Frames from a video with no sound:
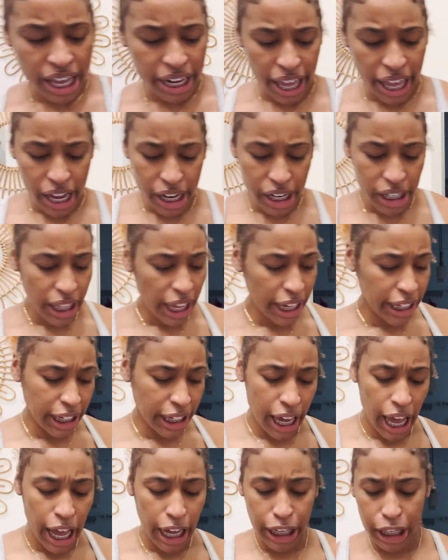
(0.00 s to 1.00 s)
out here like,
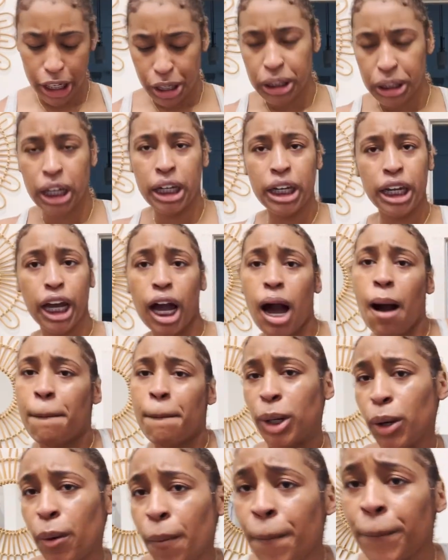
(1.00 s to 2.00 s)
yeah, I killed a nigga,
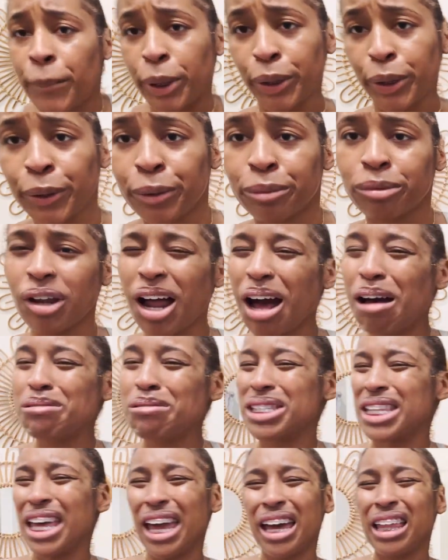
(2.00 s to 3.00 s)
boom, boom. You know what I'm
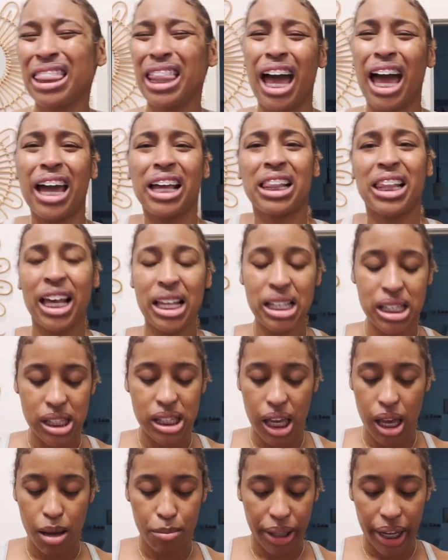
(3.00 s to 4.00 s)
saying? Like, that's
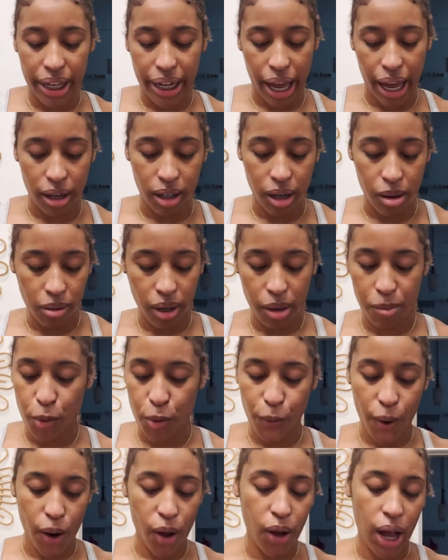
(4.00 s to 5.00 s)
getting played out. Don't get me
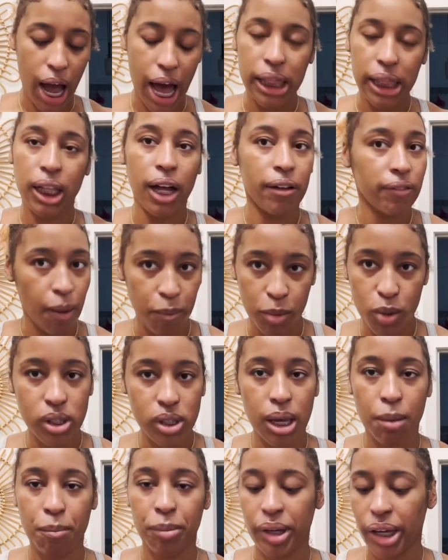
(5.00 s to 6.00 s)
wrong. I love that
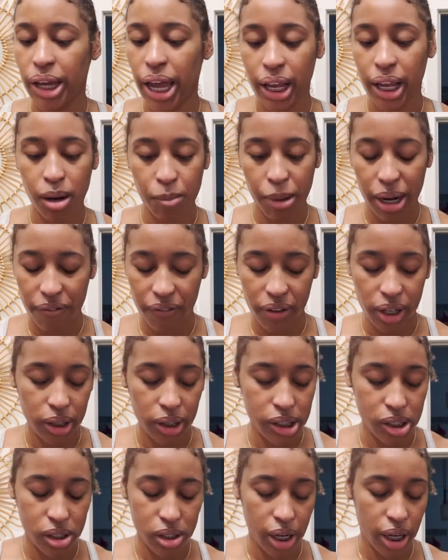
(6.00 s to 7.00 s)
music, but ain't nobody finna
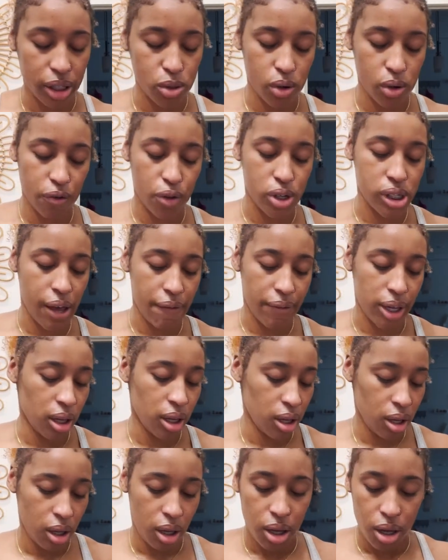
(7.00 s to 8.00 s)
listen to that 24 7.
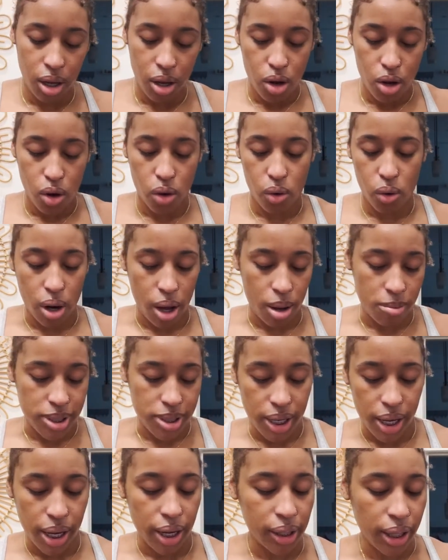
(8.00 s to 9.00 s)
You know what I'm
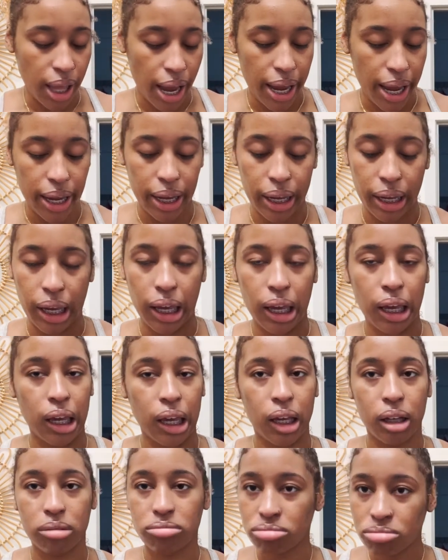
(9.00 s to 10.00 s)
saying? Like,
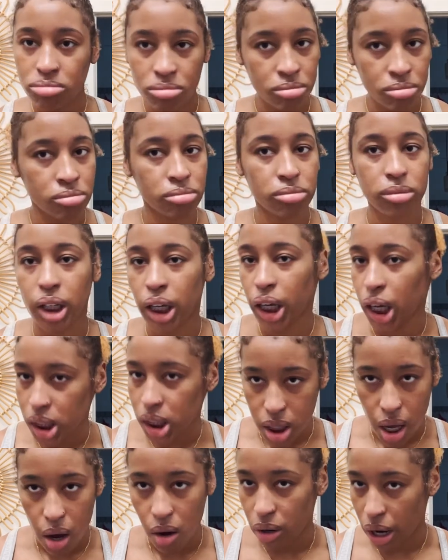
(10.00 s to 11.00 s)
it it gets
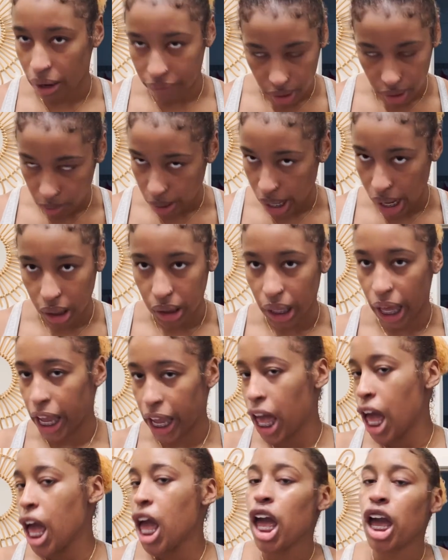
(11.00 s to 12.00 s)
old after a while. Like,
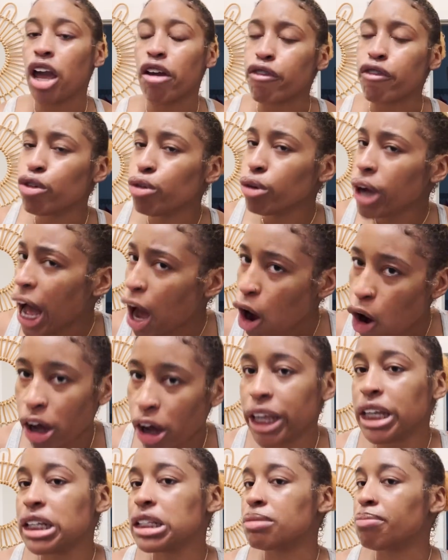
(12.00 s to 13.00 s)
if you got all
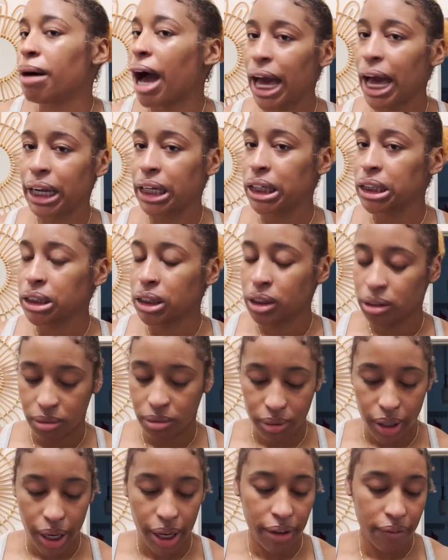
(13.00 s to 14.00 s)
these bodies,
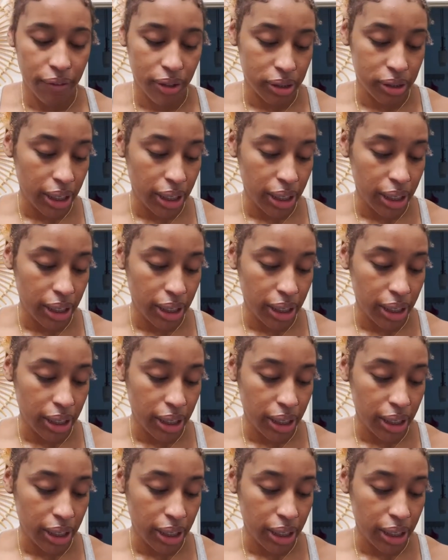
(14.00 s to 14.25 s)
I ain't gonna say